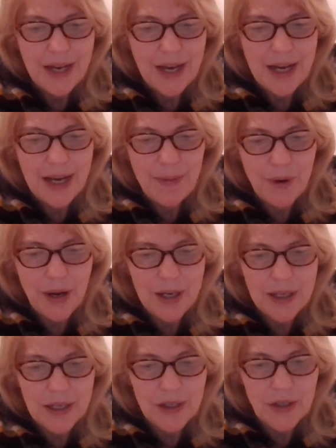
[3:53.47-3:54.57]
I
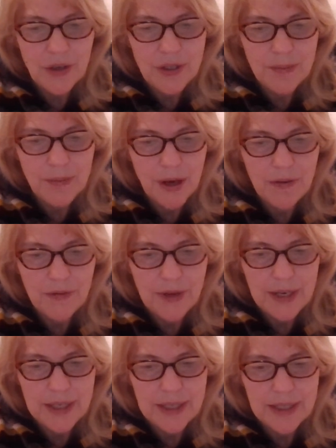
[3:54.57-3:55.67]
brought Zossimov
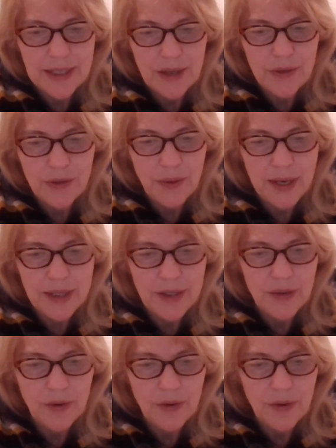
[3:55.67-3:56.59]
in to see you twice.